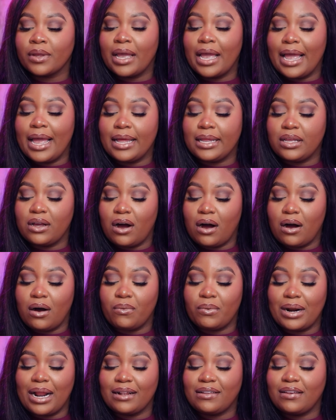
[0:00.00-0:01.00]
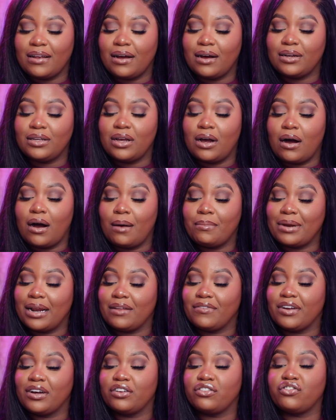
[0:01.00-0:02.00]
And y'all, when I tell y'all, I'm not
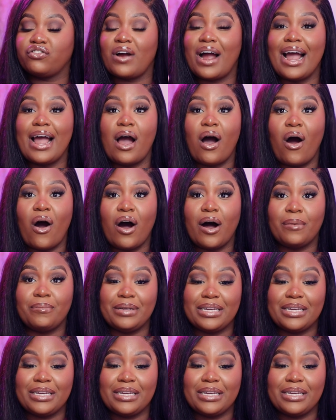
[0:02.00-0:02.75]
even gonna try it on,